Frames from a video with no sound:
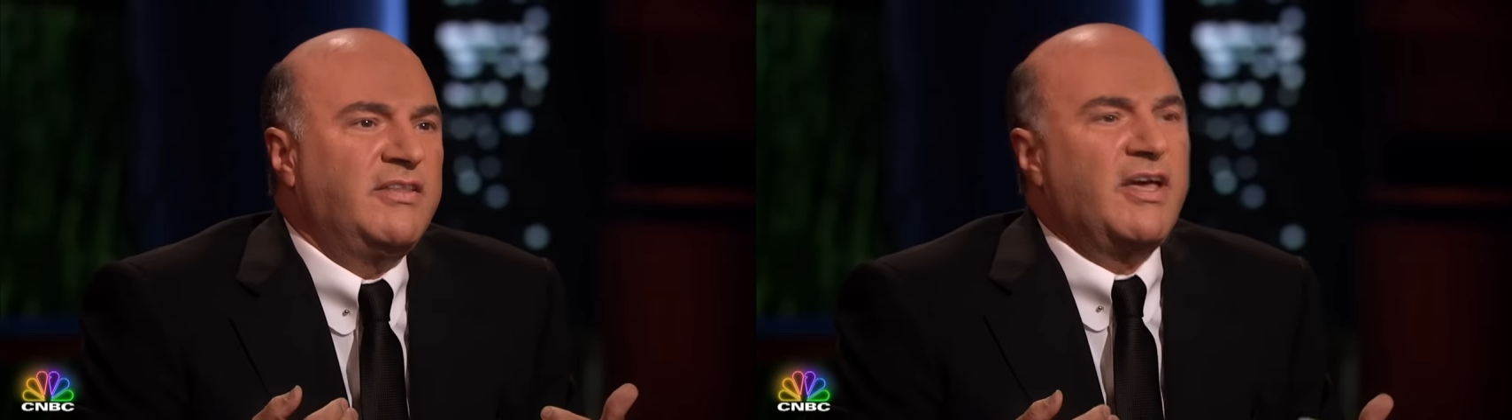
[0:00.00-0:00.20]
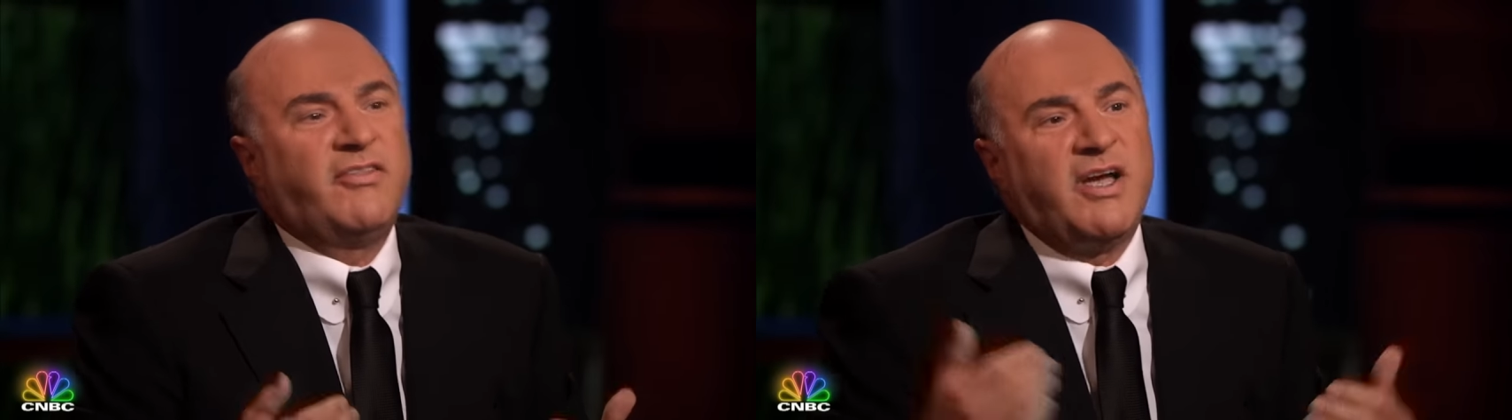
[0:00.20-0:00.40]

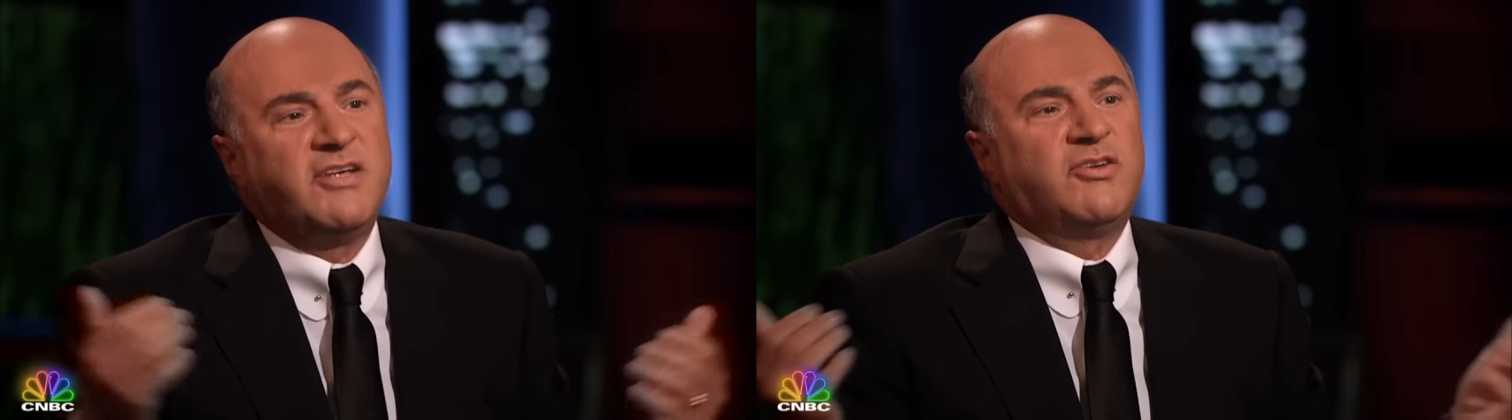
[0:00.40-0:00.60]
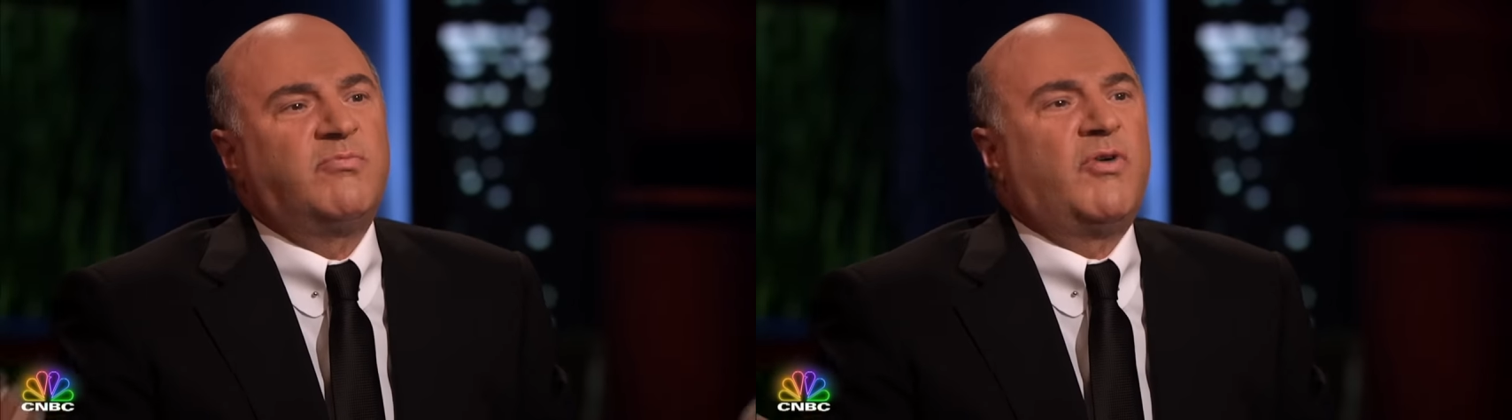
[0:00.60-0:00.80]
The other
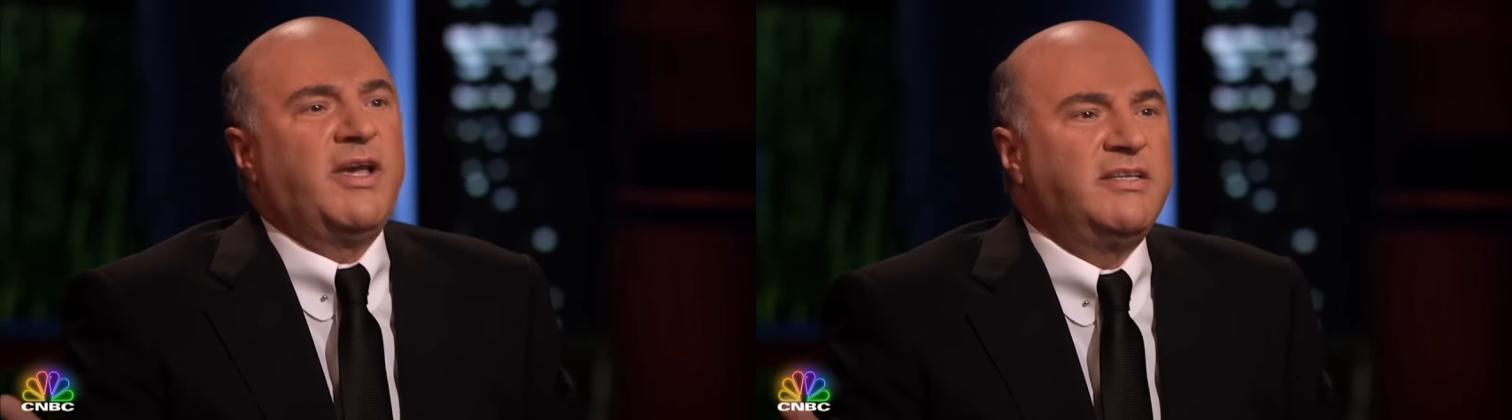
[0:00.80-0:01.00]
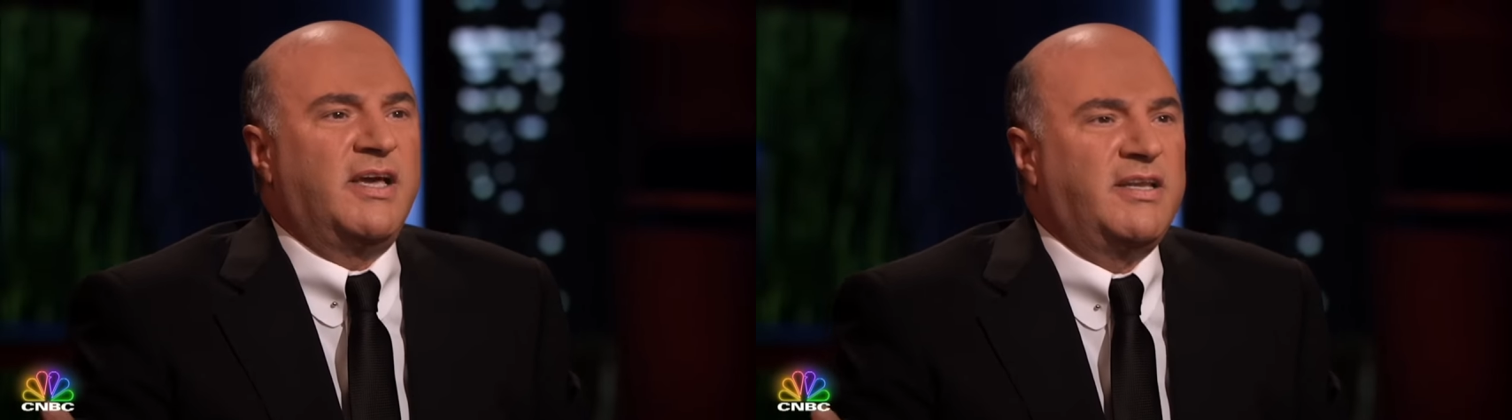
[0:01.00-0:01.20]
guys are
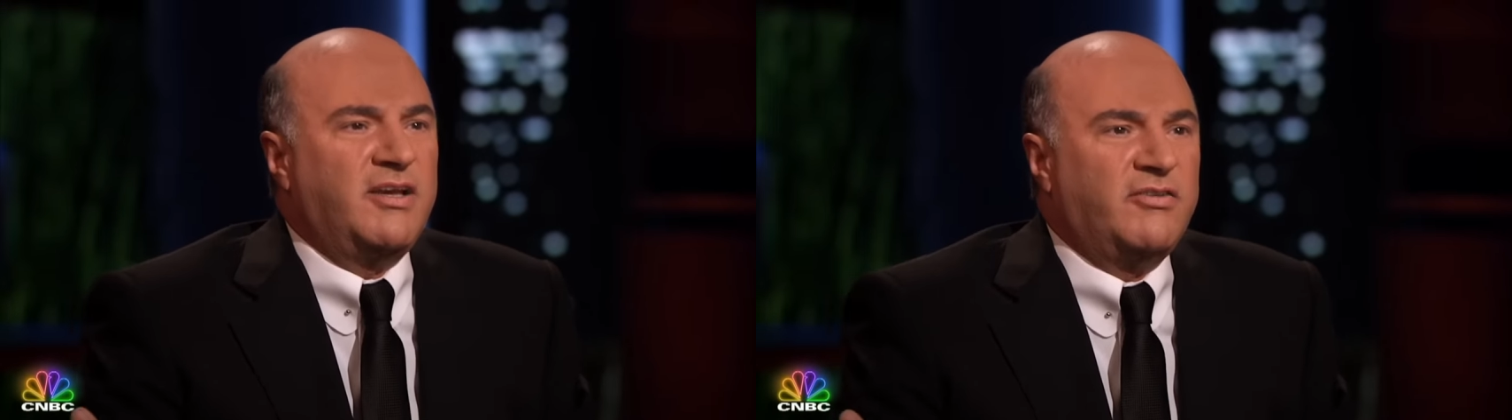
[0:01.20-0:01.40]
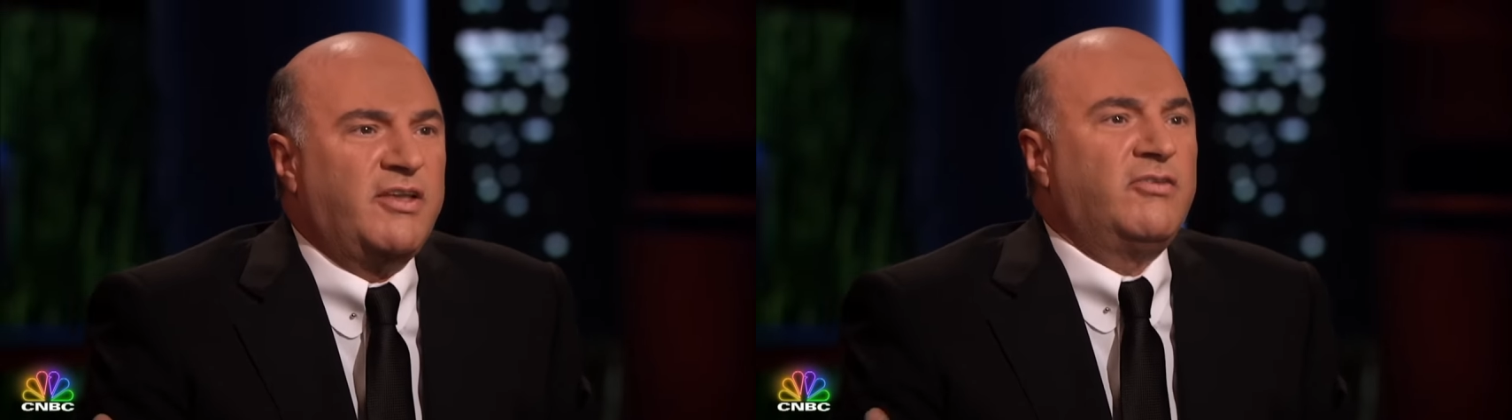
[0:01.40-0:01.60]
brain dead
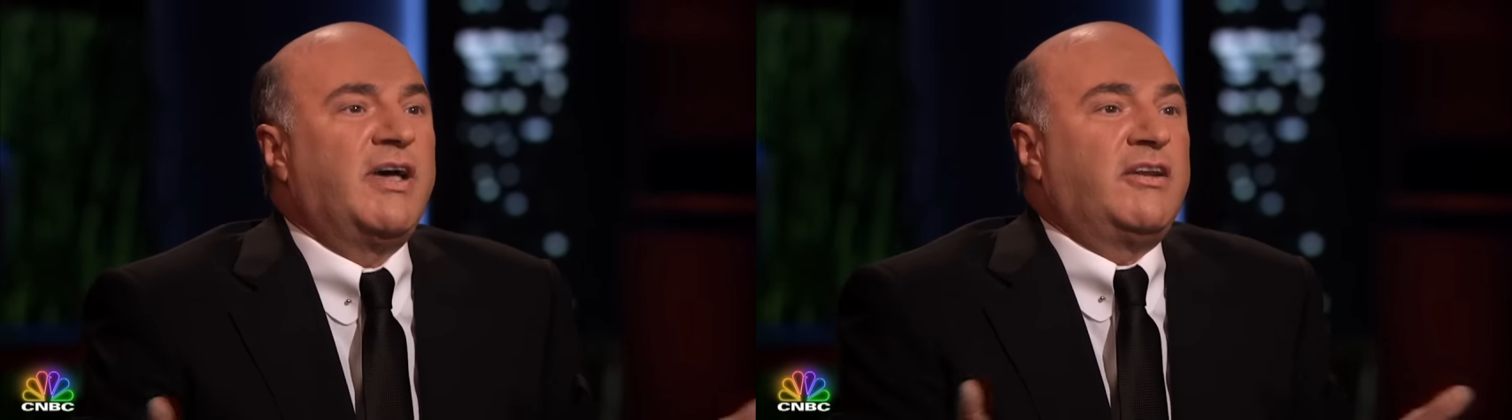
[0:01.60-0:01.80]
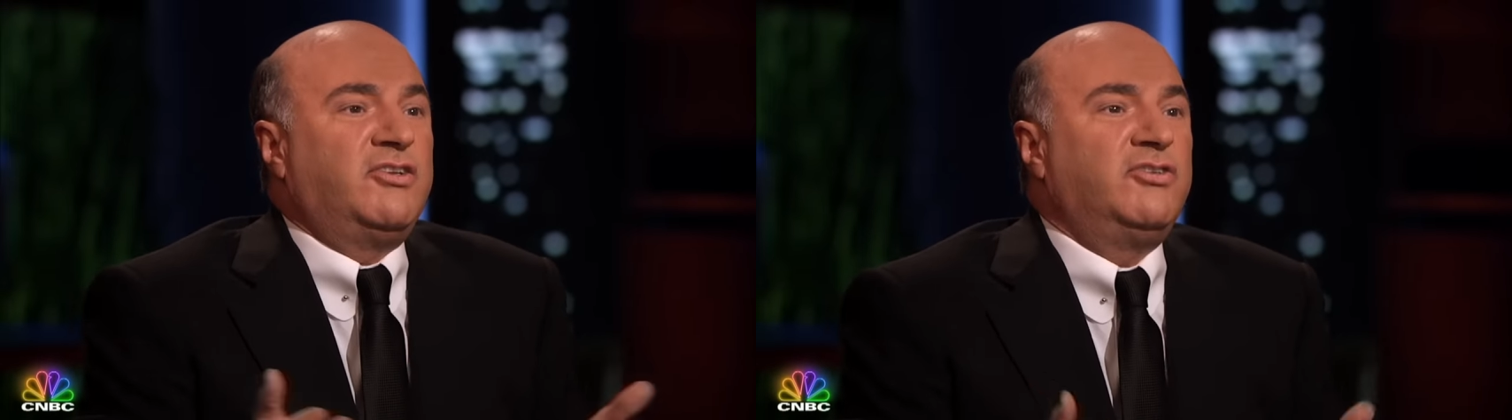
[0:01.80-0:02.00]
here. They don't know
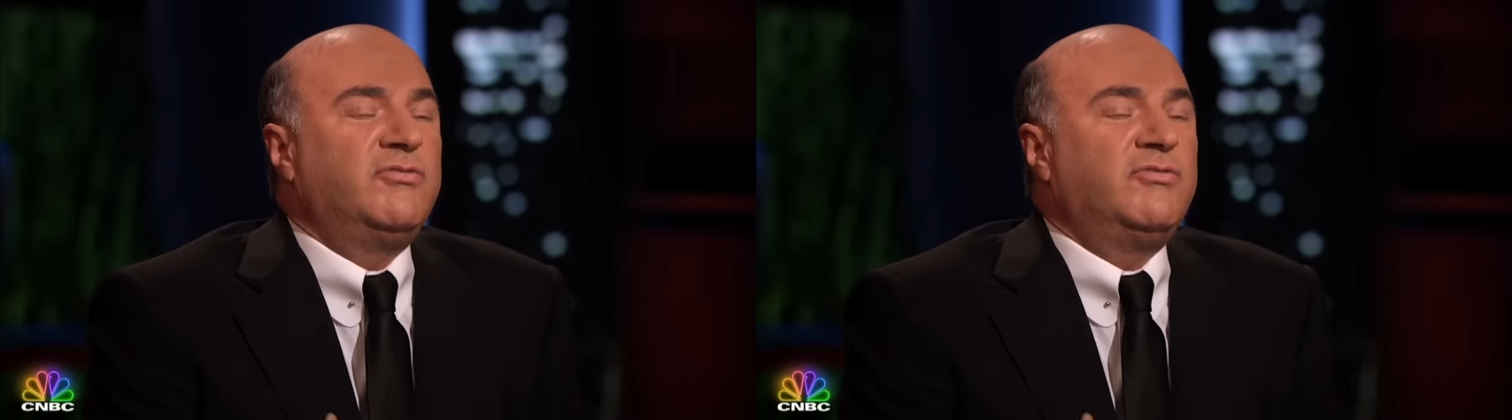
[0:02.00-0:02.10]
how to do